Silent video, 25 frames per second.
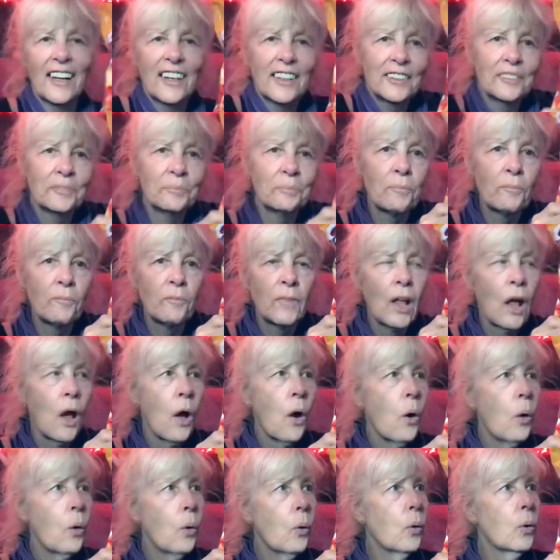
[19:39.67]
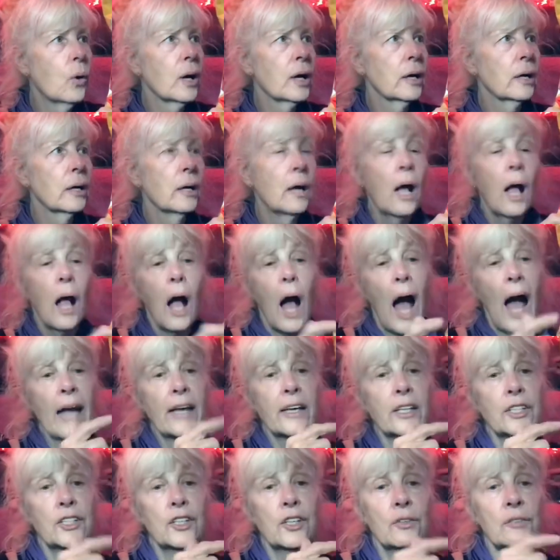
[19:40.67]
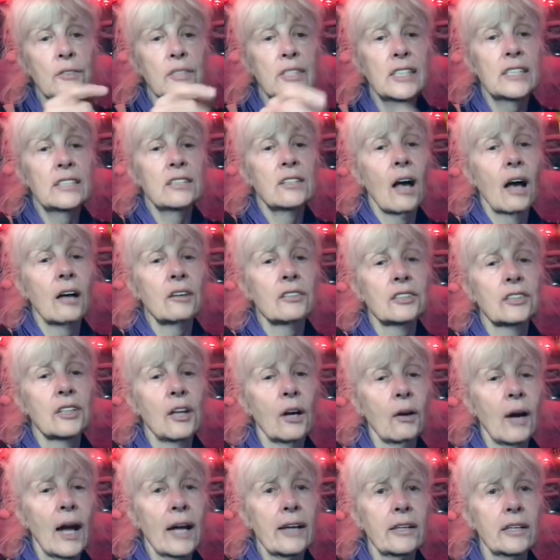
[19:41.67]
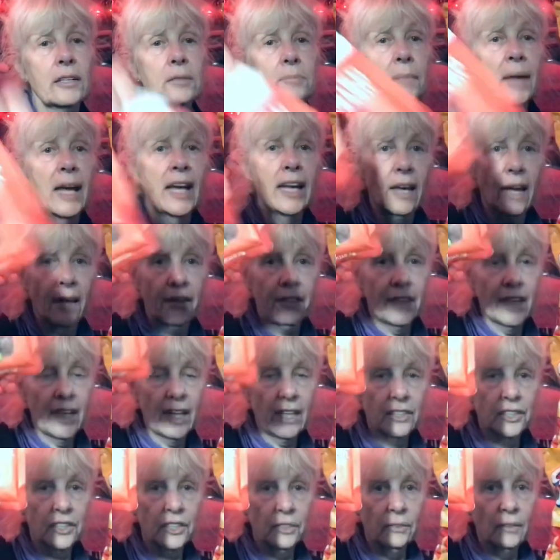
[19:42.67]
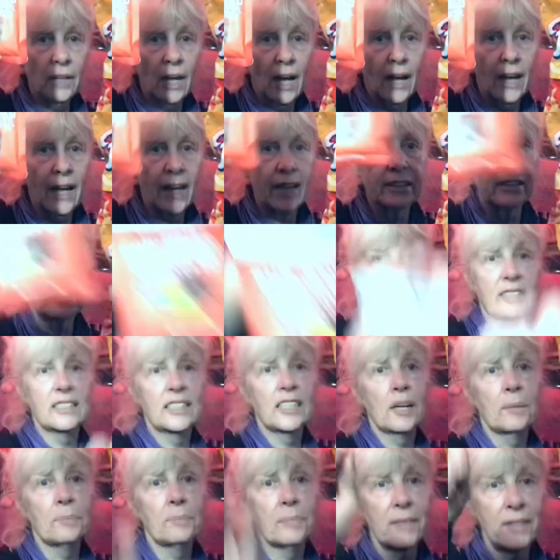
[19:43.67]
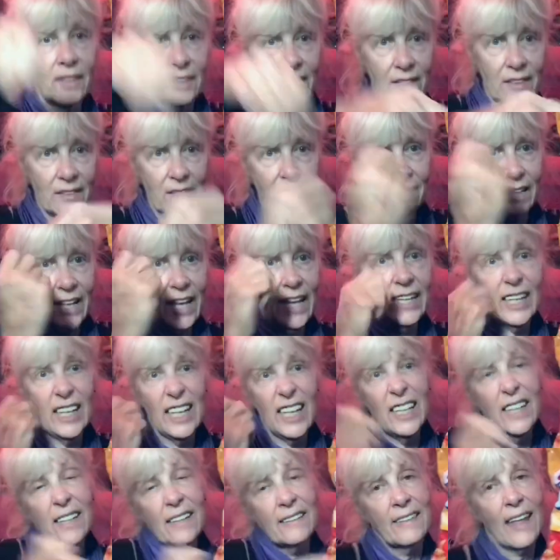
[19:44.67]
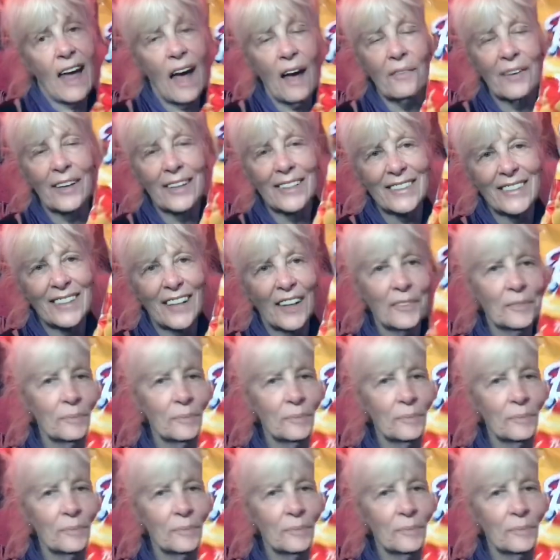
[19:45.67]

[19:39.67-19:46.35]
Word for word: and or I could use these also. I could make a thing of tuna and just dip it and eat it that way. So